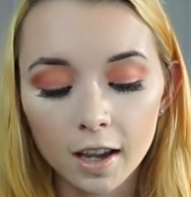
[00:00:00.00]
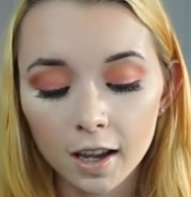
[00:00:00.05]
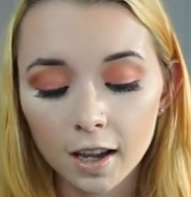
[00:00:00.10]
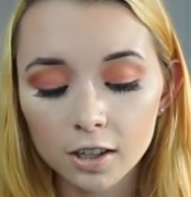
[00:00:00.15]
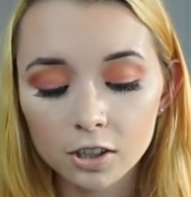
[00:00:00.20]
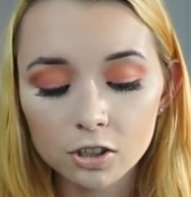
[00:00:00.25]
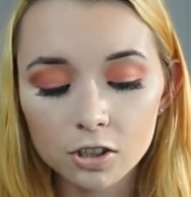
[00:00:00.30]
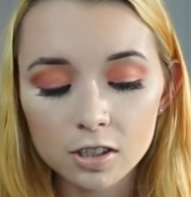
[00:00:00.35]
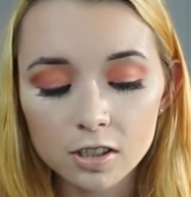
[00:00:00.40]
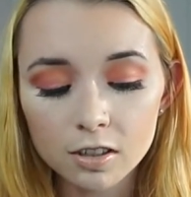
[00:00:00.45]

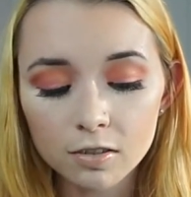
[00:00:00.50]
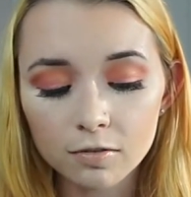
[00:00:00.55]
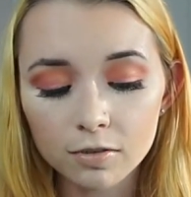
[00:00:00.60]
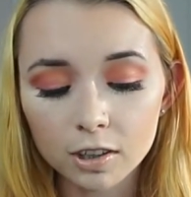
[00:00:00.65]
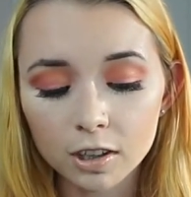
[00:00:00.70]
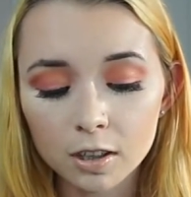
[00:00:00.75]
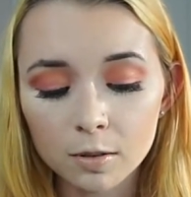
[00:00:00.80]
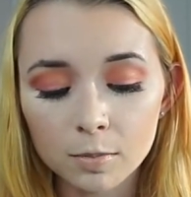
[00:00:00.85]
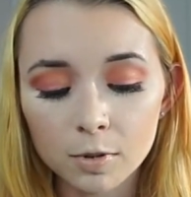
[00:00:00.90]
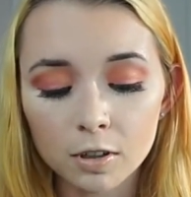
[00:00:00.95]
It's just a
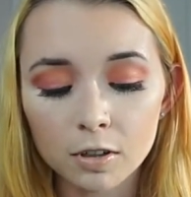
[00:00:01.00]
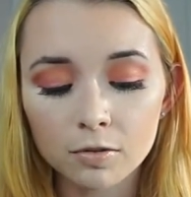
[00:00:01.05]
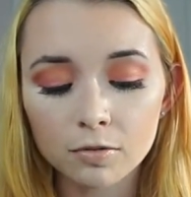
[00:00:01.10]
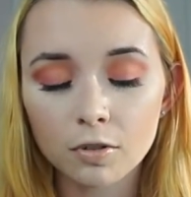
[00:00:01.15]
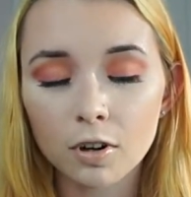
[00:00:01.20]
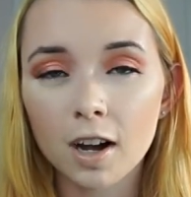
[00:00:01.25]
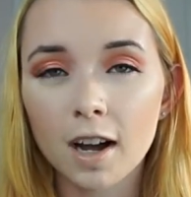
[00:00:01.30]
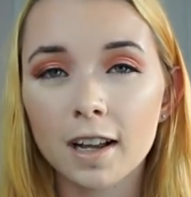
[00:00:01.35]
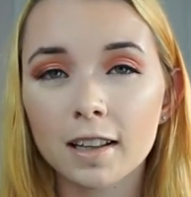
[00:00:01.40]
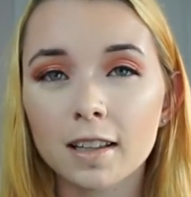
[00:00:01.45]
really
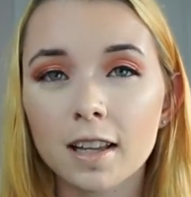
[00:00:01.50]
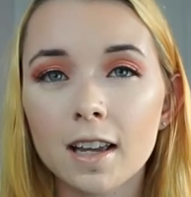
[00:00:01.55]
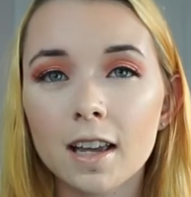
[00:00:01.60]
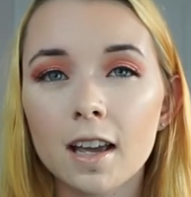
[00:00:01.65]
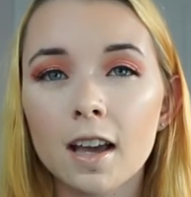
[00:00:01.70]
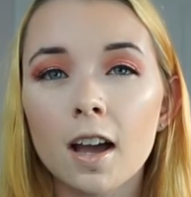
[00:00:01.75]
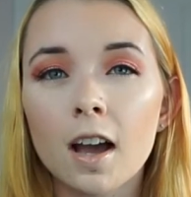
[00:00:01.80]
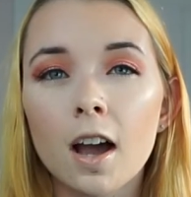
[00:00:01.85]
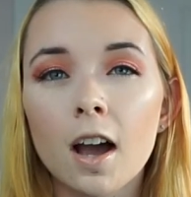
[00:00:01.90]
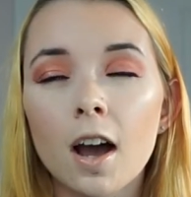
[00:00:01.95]
beautiful
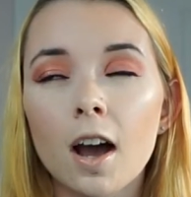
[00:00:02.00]
highlight.